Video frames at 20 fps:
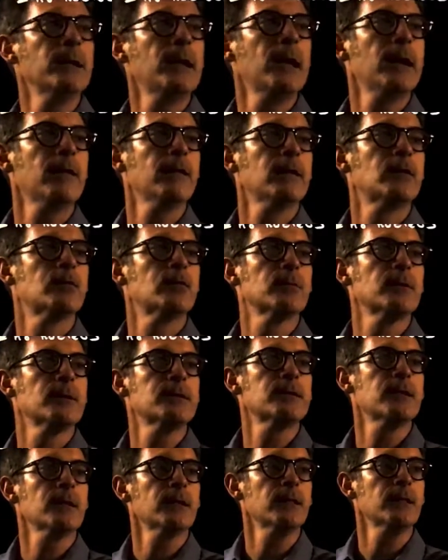
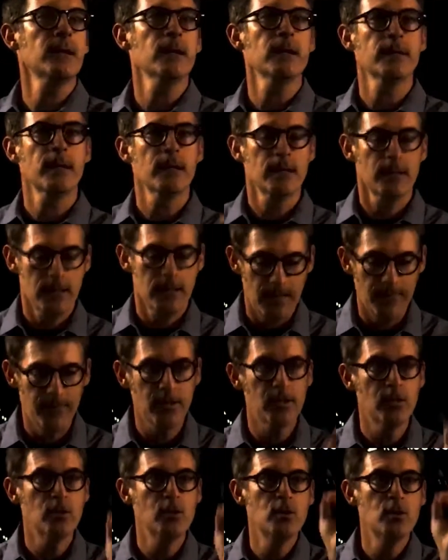characteristic there, that
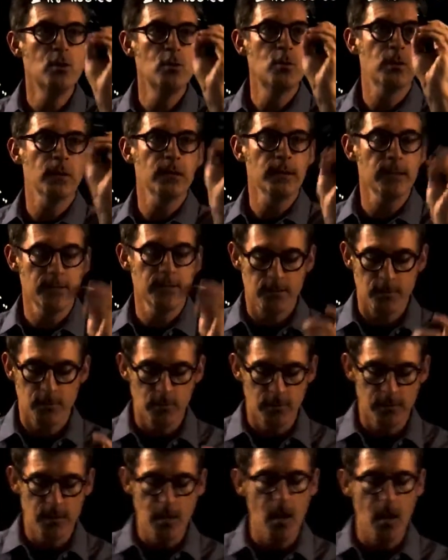having a nucleus
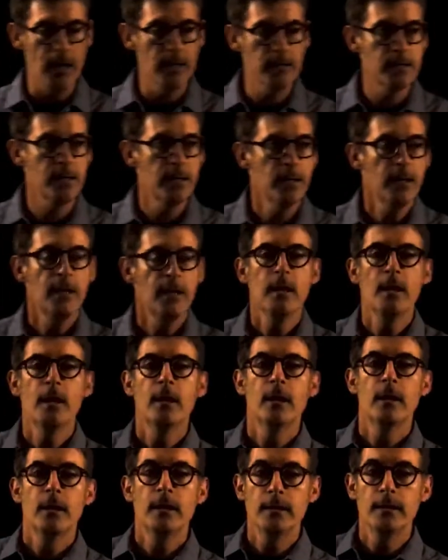or not
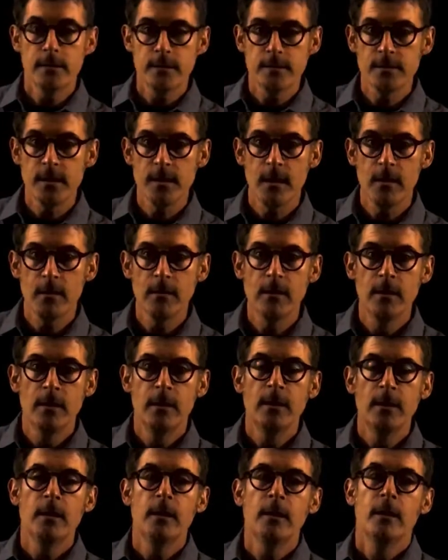in the cell,
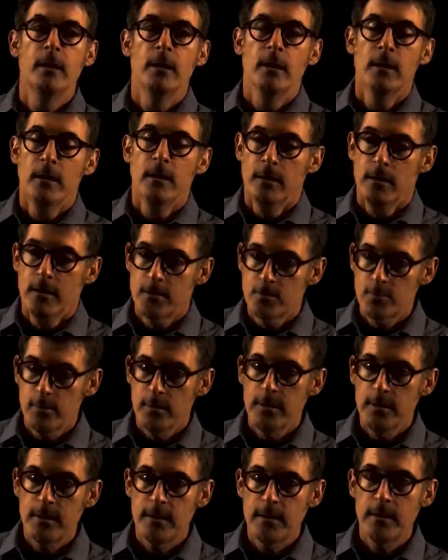is
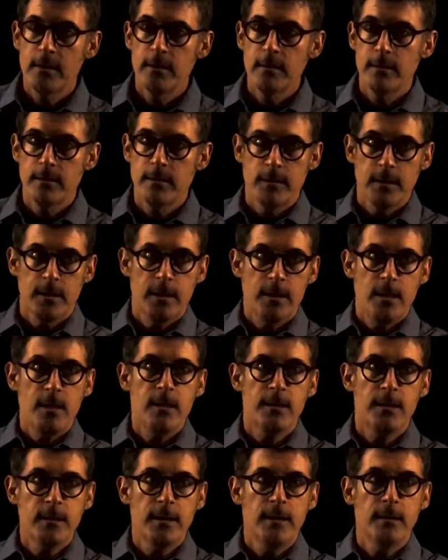really the key
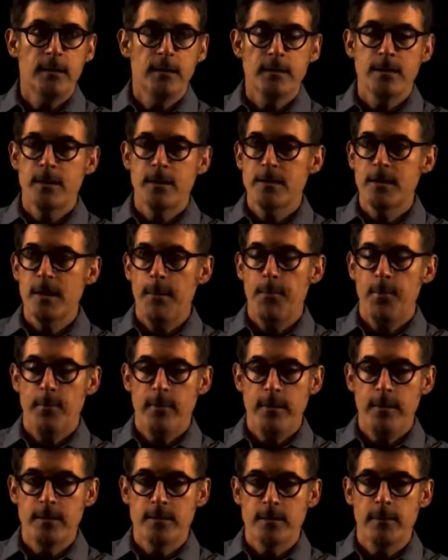thing that
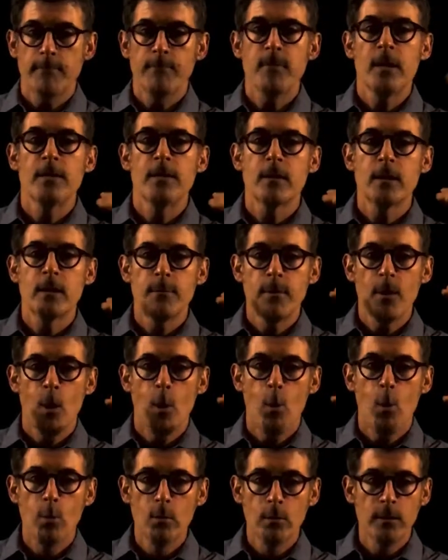separates them. Now, there are going to be a
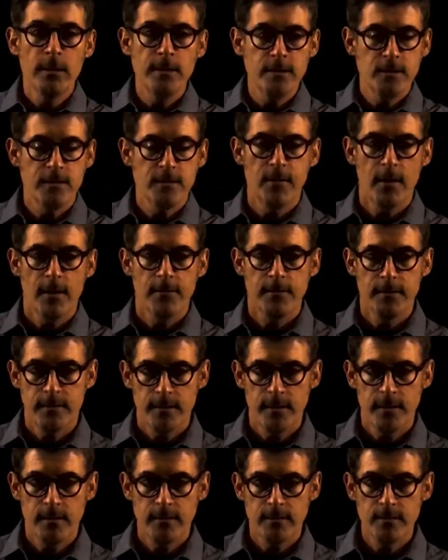whole list of other
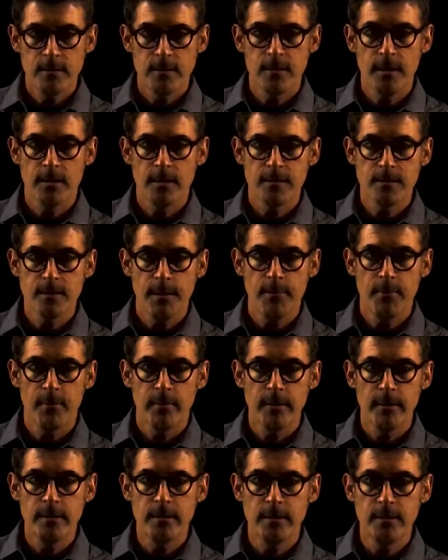things that
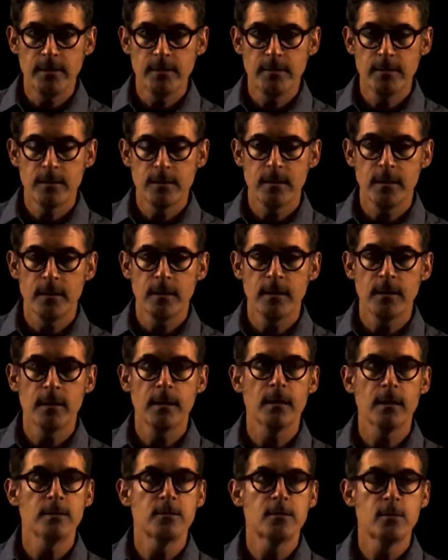separate these
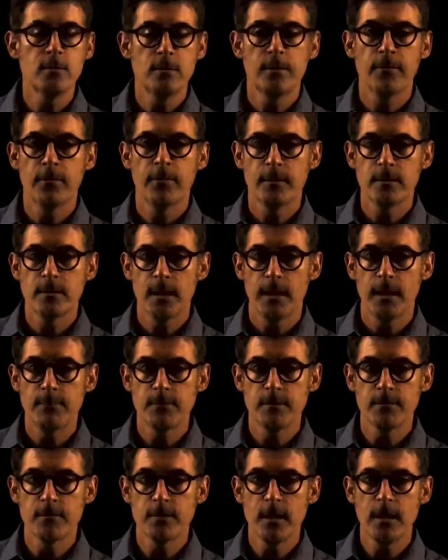as two different types
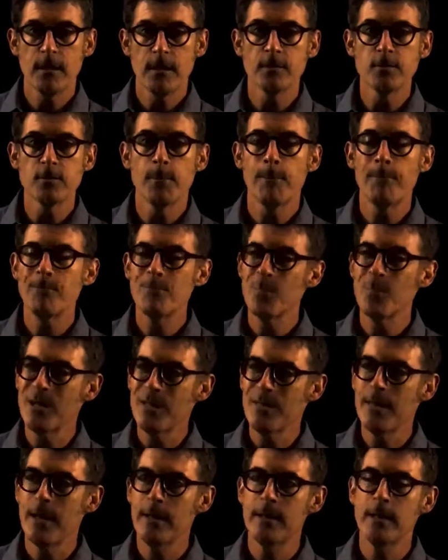of cells,
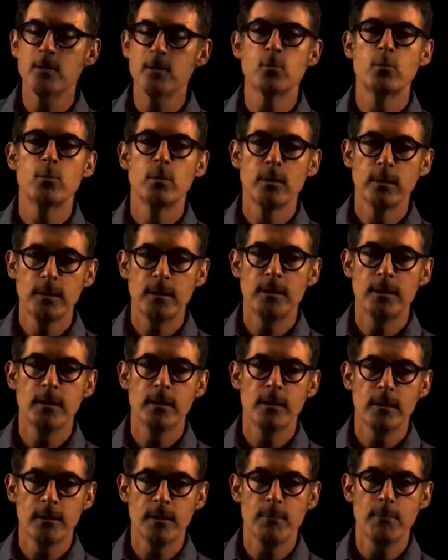but that's really
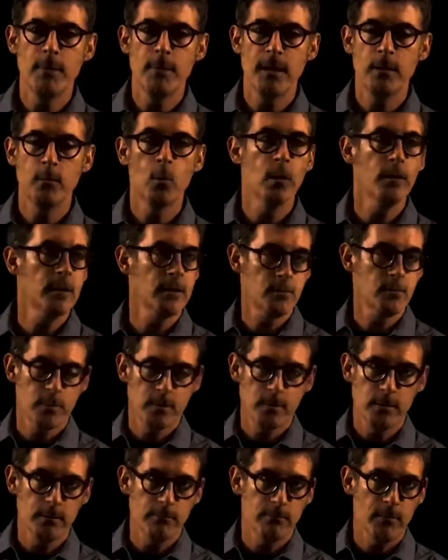the main one. That's where
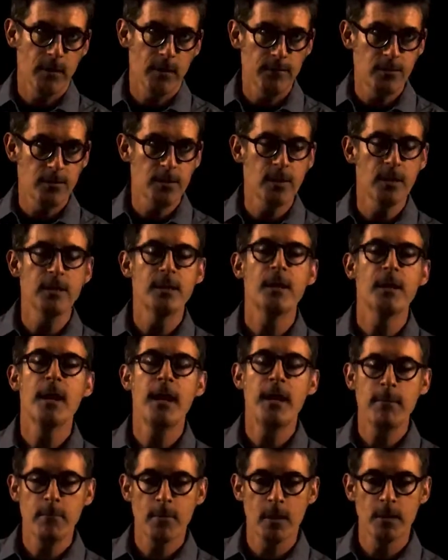obviously the
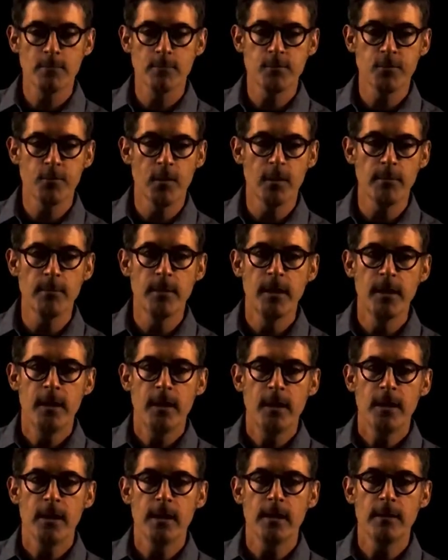name comes from,
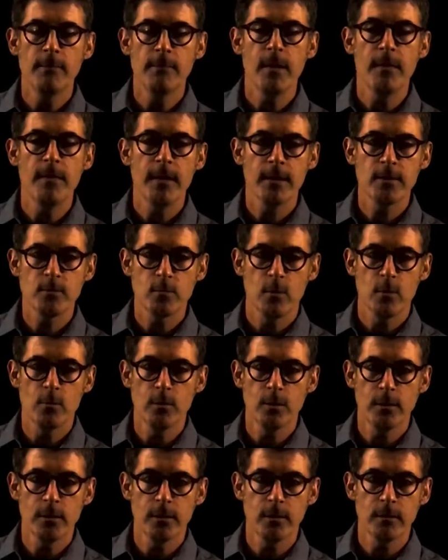and that's what we're
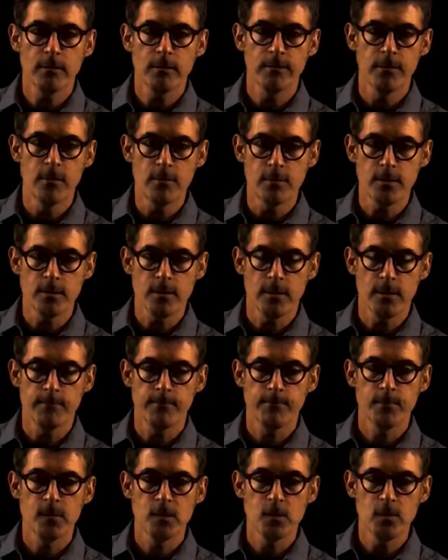going to focus on.
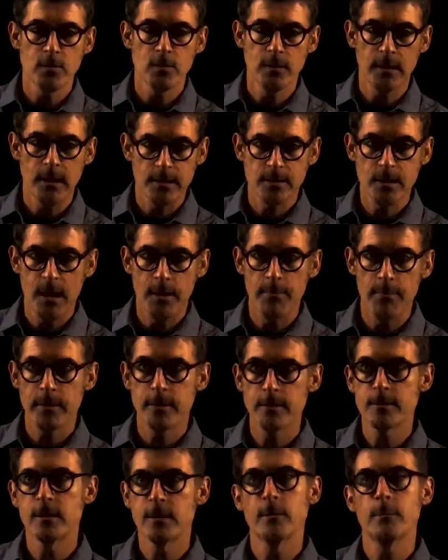So the next topic
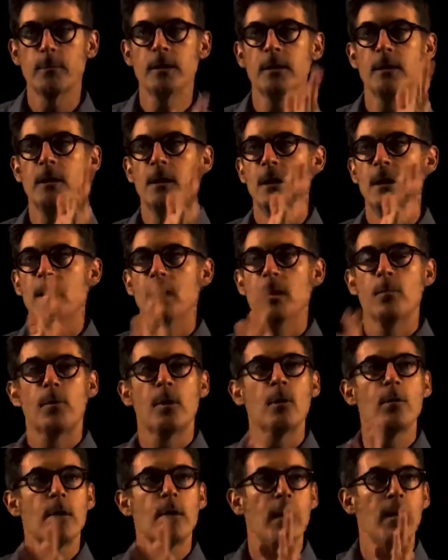is going to be
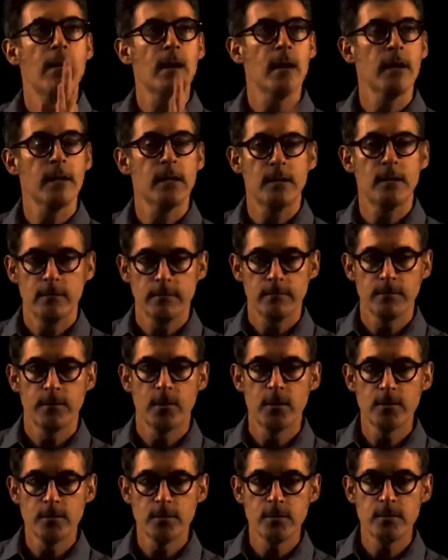prokaryotic
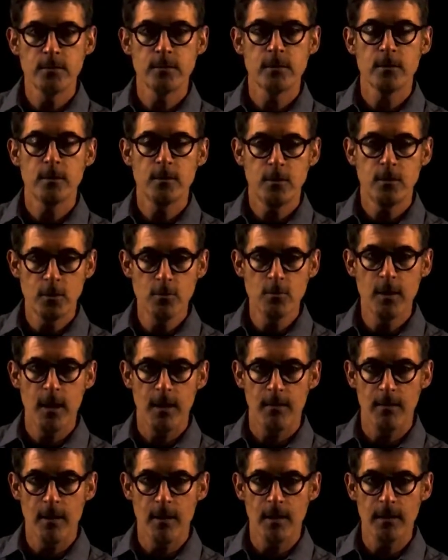versus
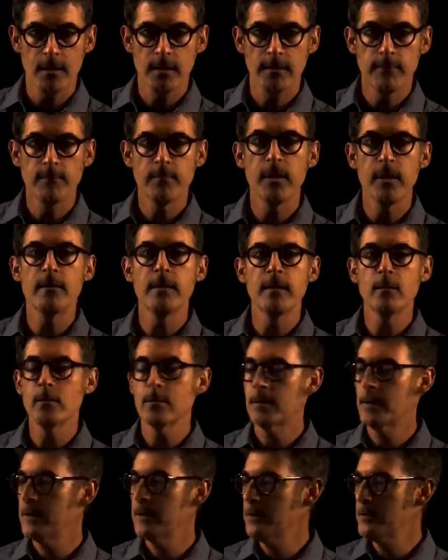eukaryotic, and then I'll
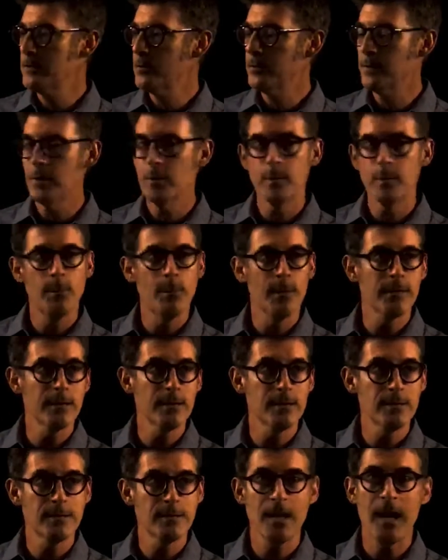get into a little bit about the
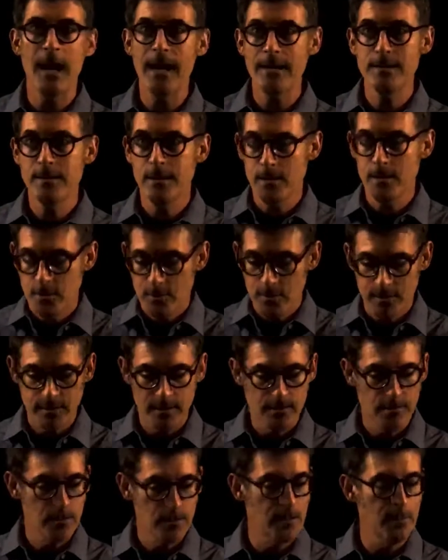size issue, because
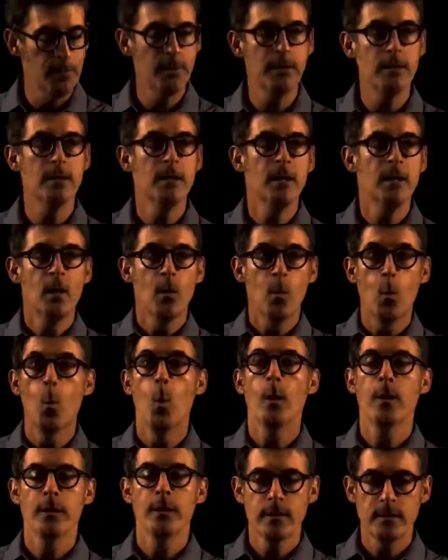there's going to be
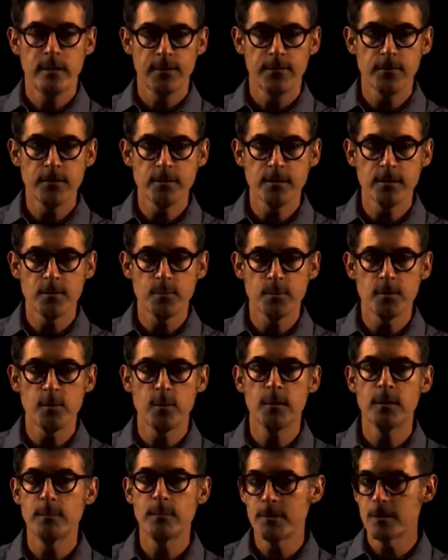one of the differences
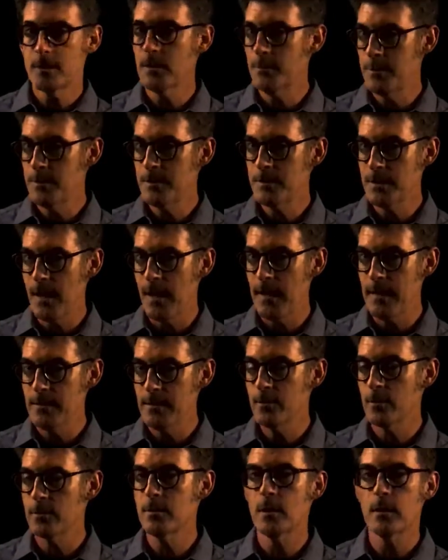between them is going to be size.
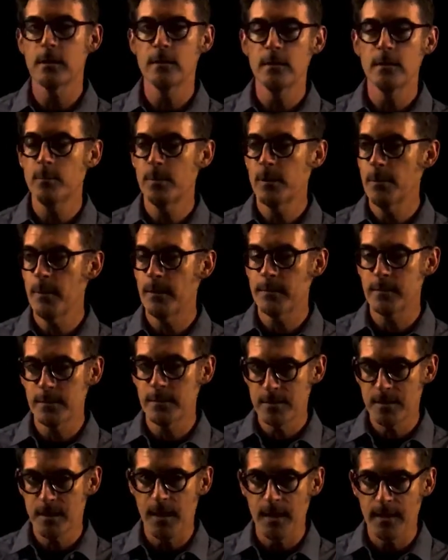So I'll talk a little bit about the
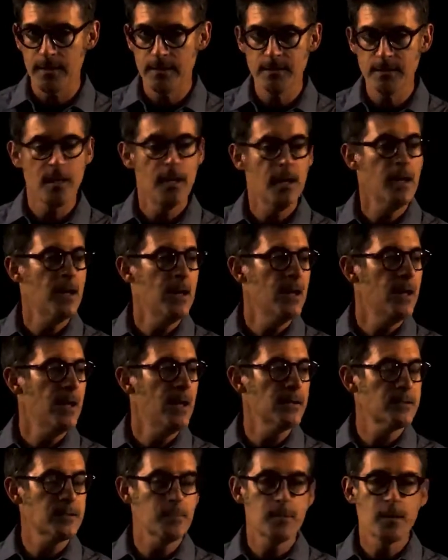size
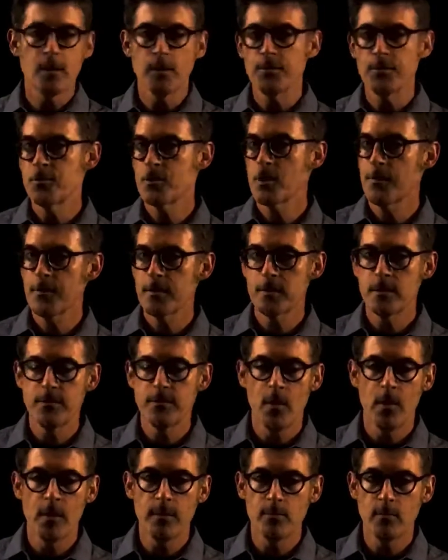and something called surface to
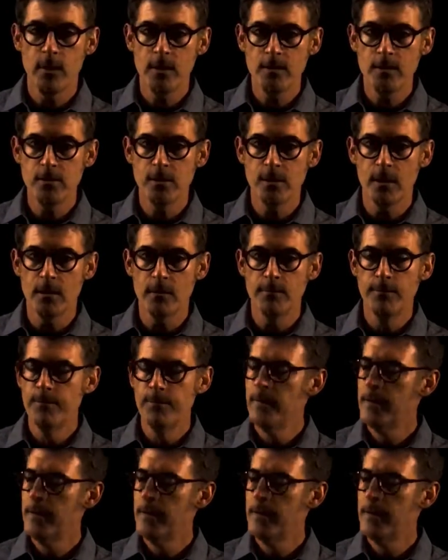volume ratio.